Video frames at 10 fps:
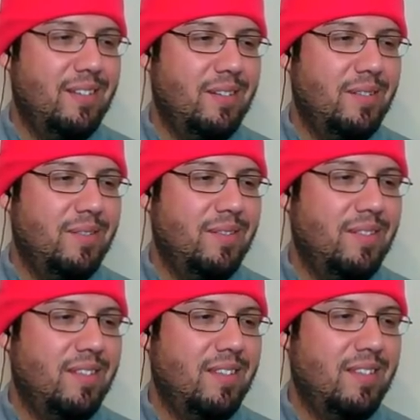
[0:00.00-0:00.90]

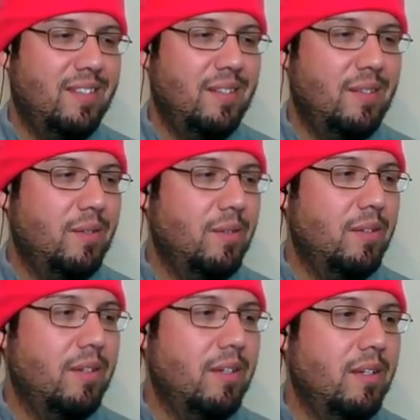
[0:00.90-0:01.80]

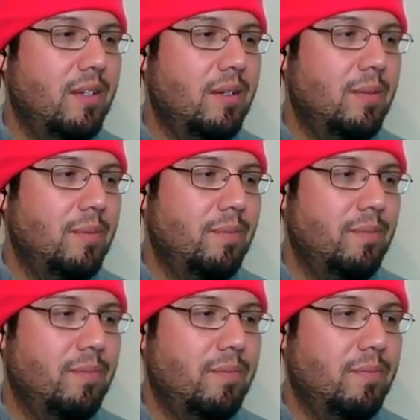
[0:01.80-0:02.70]

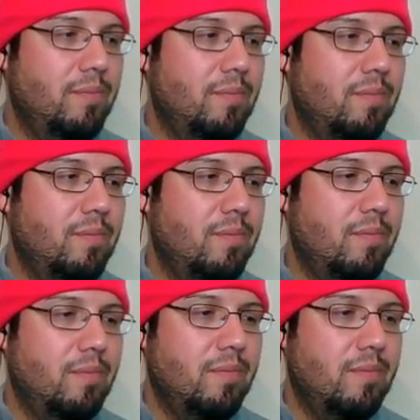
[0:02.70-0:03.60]

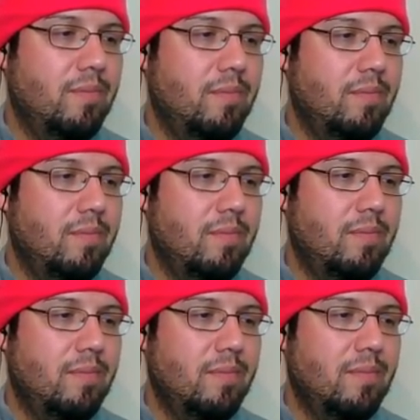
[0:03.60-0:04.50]

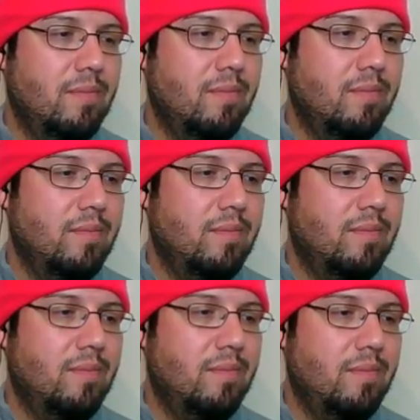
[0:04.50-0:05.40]
[no speech]